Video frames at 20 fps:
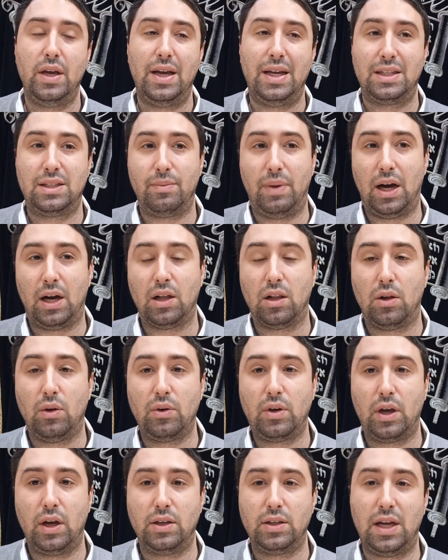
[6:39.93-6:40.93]
It's
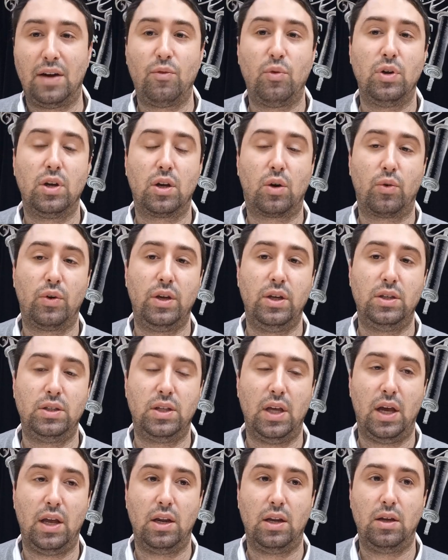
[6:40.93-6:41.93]
machlokas. Everyone agrees
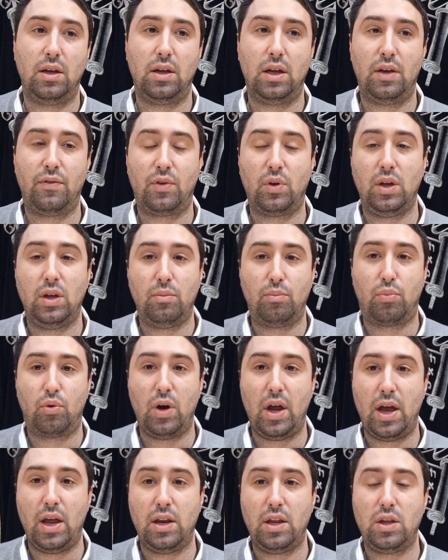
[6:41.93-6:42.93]
that if you eat
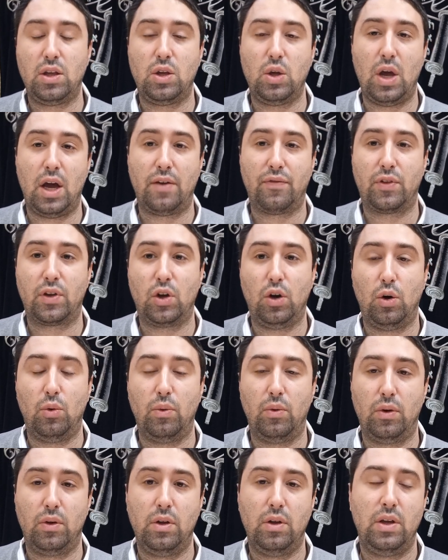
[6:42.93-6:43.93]
bread, you have to go,